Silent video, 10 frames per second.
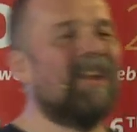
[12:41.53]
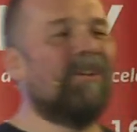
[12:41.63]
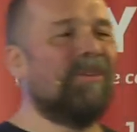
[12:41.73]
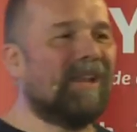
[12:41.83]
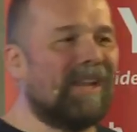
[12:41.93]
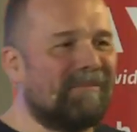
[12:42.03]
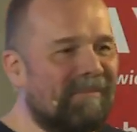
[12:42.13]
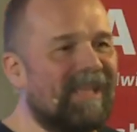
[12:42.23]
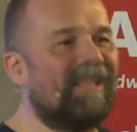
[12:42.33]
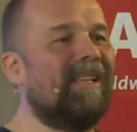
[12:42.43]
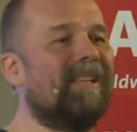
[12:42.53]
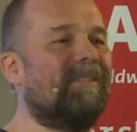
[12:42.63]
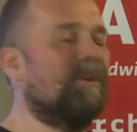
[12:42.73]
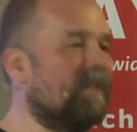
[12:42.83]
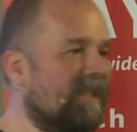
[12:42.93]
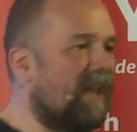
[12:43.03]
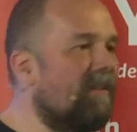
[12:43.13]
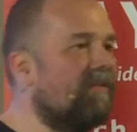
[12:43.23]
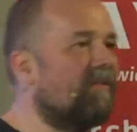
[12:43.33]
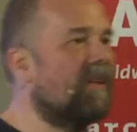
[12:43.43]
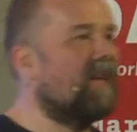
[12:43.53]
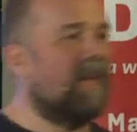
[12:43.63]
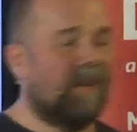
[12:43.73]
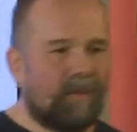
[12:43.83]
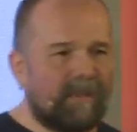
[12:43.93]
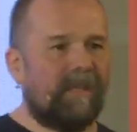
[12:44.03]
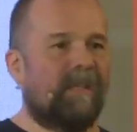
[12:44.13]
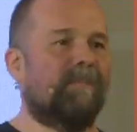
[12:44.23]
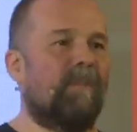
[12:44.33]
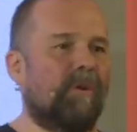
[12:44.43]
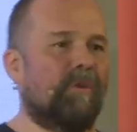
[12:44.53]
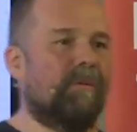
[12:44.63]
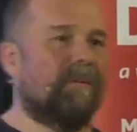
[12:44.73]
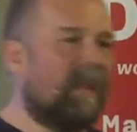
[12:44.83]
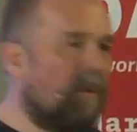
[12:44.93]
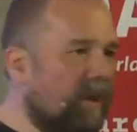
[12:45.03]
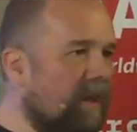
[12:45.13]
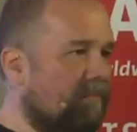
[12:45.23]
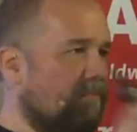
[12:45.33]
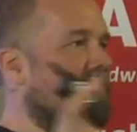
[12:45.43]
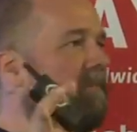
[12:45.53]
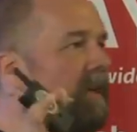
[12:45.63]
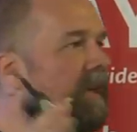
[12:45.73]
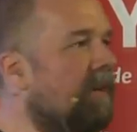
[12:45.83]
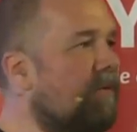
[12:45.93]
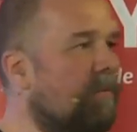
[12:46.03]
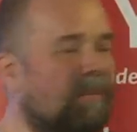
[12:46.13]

Now, you can build it yourself using these modules that we give to